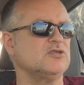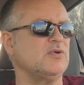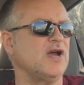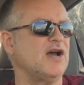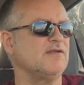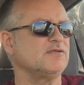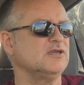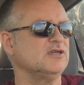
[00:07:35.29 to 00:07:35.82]
You
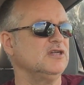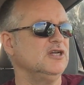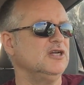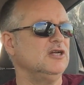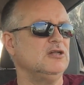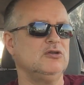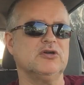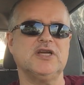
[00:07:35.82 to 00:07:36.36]
have to
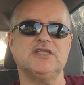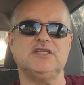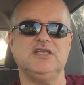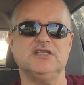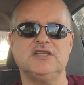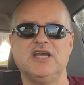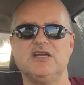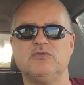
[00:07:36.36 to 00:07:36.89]
look at the
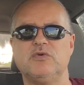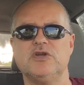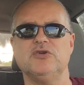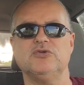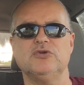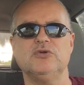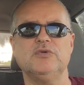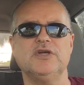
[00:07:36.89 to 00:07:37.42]
intent of what you're
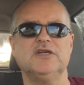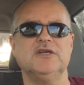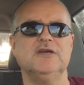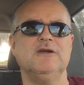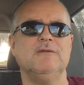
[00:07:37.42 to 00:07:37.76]
doing,